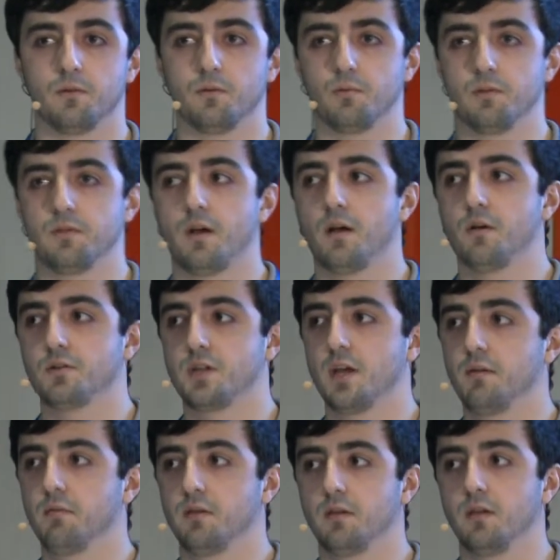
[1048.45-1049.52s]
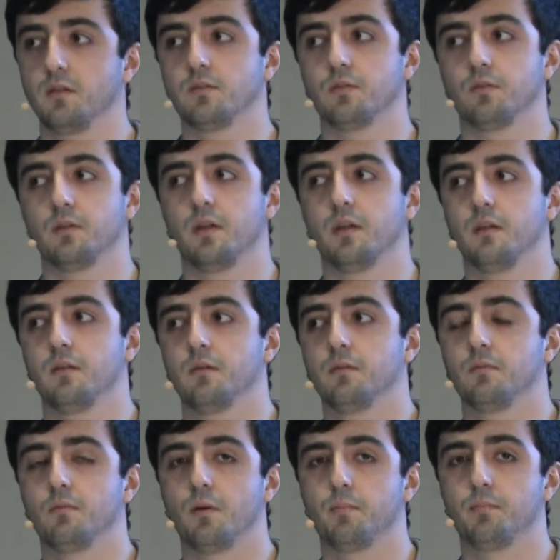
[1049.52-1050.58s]
without having it on any
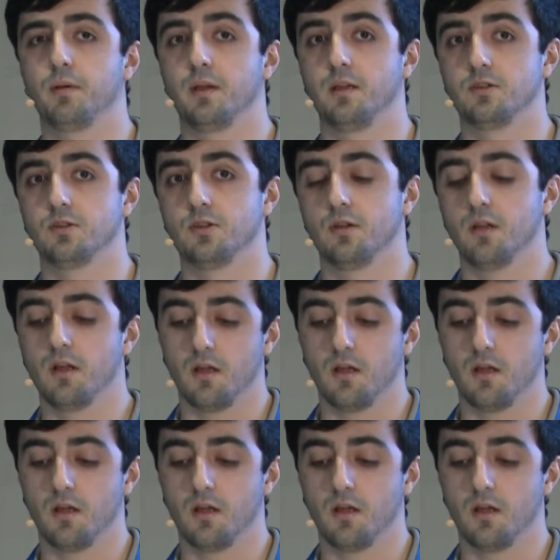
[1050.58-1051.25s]
web page.